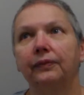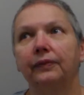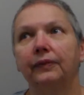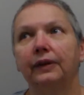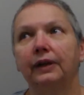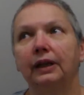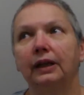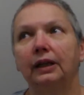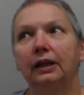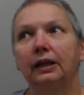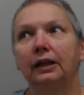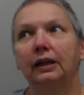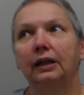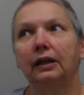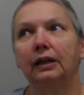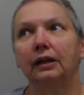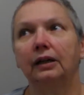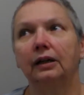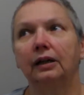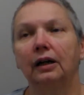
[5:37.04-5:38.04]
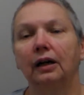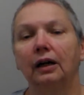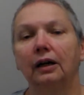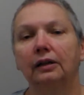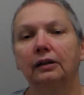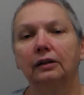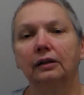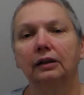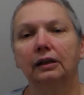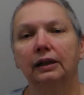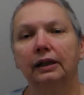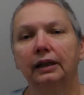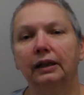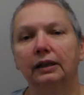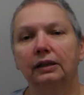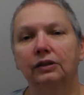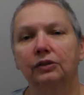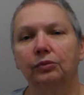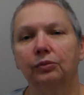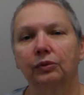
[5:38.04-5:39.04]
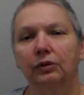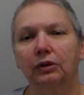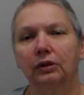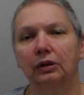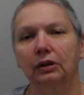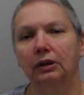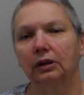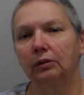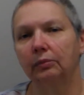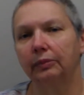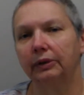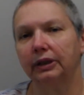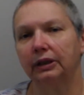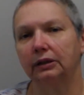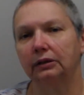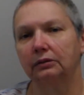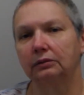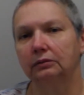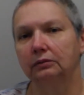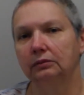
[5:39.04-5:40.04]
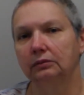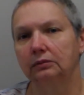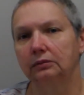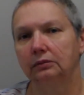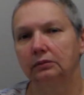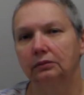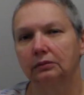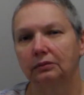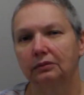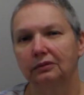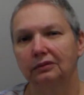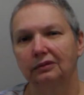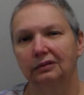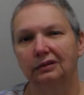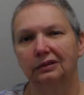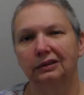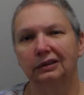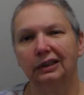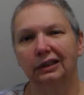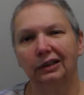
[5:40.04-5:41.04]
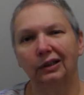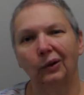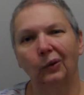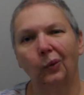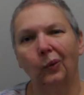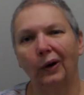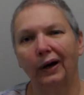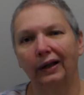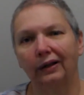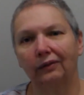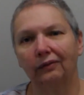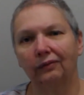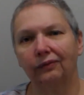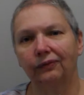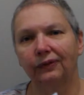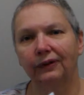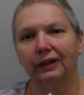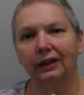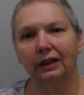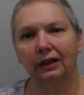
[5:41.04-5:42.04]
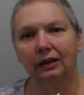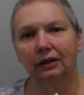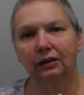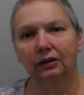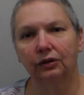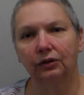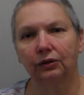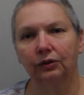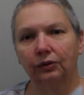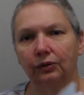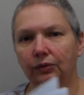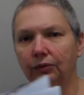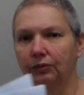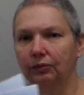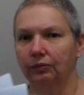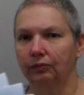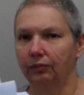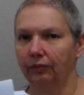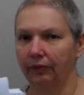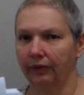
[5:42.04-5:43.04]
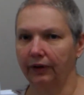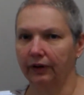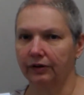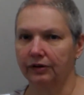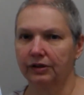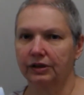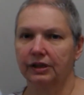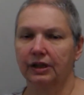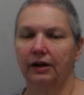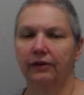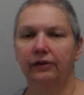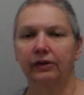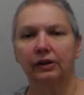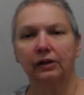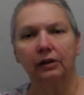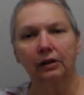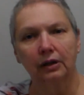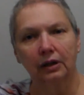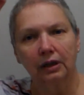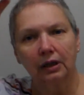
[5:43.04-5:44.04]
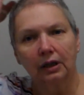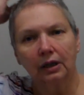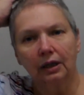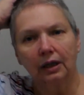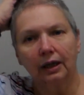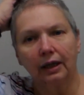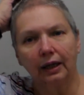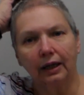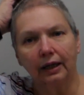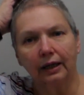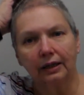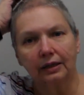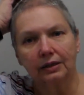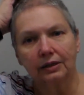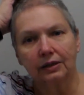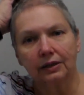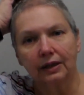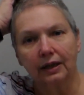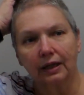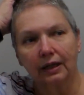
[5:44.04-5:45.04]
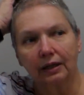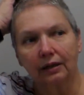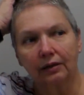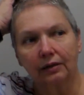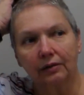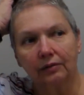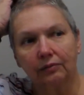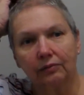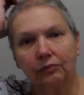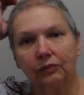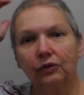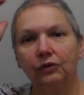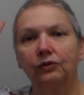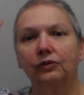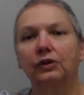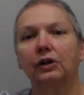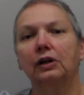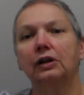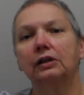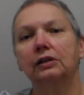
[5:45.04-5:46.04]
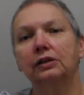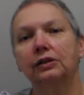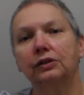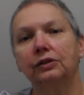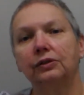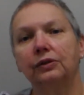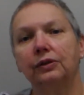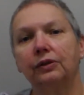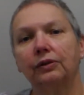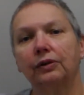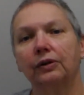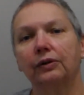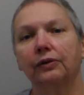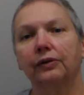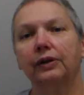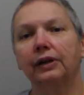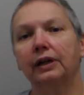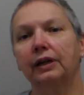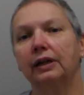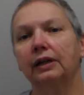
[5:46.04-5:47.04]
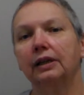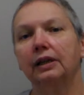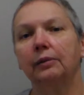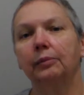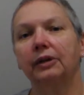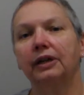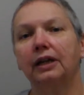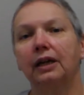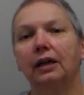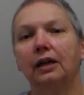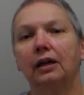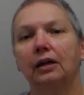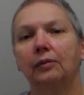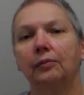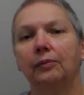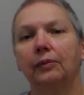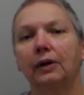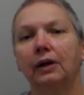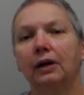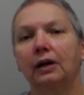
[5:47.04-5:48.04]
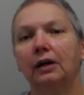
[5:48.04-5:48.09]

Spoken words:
the other clans were a little bit, didn't quite fit into their 7, and so they moved on to do their own thing, and they became